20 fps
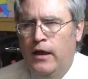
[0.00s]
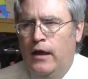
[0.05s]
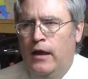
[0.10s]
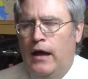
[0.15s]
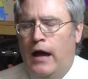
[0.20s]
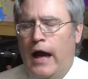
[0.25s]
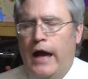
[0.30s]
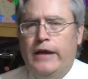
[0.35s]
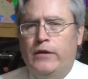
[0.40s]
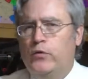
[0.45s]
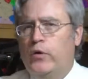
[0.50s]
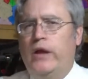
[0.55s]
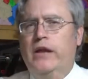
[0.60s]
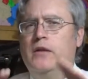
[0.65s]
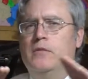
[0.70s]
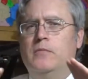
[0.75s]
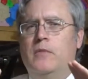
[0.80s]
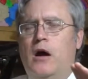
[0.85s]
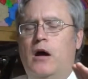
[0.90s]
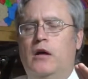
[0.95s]
I grade
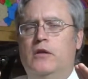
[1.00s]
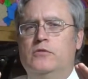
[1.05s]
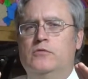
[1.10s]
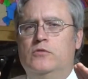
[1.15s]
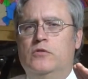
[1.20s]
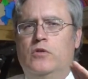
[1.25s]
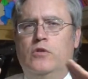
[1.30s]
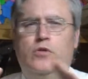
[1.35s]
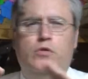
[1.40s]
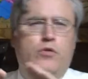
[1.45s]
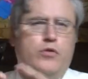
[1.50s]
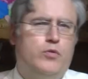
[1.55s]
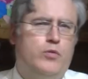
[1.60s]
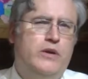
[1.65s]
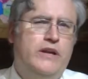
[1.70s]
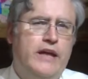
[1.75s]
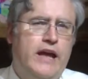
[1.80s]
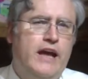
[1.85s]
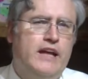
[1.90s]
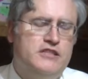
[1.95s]
them on
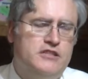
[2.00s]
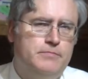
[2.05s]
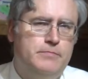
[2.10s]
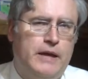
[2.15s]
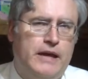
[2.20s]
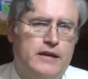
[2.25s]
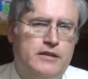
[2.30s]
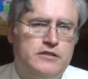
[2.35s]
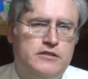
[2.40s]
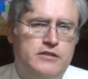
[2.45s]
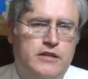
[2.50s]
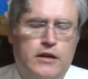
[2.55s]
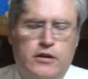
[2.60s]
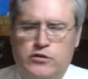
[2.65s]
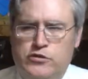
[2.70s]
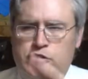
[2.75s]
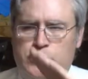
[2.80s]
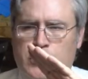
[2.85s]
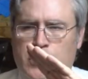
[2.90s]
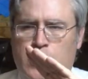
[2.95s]
three aspects.
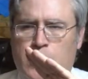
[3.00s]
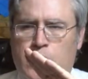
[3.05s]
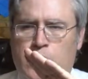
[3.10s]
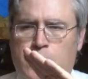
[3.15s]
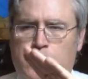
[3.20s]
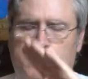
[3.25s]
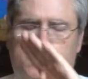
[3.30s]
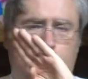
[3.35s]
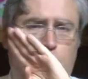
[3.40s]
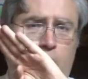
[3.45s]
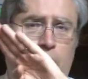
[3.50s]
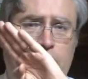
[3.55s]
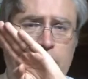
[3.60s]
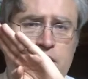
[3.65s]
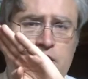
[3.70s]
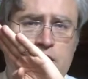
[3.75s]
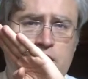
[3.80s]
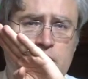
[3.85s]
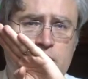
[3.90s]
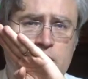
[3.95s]
There's
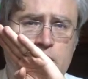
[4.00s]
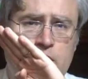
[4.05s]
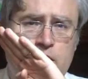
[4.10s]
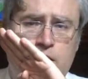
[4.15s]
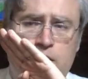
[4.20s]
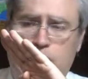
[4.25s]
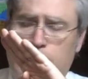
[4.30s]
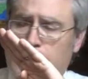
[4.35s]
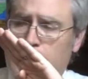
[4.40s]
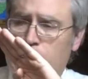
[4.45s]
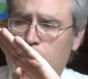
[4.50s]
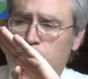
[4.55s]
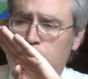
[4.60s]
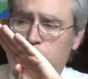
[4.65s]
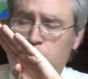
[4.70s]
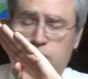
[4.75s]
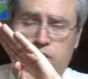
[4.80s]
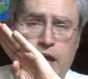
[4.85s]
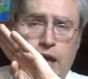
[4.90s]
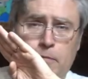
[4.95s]
price, there's
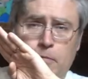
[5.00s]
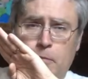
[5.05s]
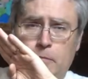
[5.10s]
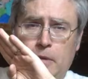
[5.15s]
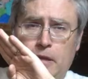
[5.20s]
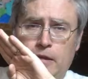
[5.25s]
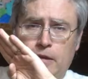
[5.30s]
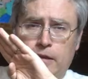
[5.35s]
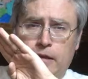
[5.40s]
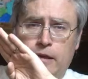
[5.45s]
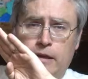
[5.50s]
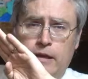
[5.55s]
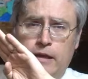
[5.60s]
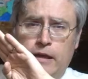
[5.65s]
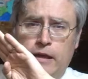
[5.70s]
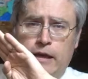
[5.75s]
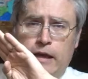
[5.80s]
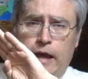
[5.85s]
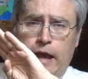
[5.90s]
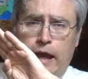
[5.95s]
capability,
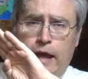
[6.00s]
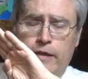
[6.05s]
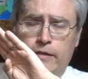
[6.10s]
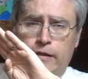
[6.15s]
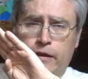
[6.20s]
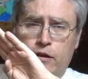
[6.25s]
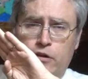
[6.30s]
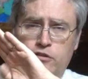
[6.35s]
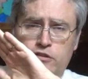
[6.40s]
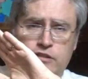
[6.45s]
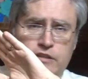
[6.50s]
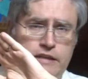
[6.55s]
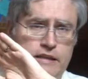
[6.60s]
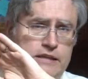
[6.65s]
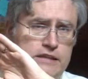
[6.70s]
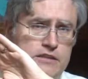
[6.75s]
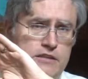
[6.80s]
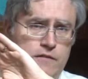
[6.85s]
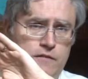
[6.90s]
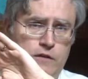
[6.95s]
and there's
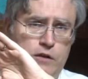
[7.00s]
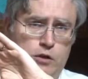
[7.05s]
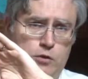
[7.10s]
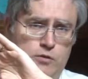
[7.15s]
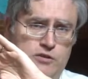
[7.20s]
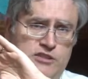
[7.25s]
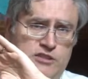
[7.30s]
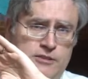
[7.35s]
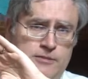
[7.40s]
ease of use.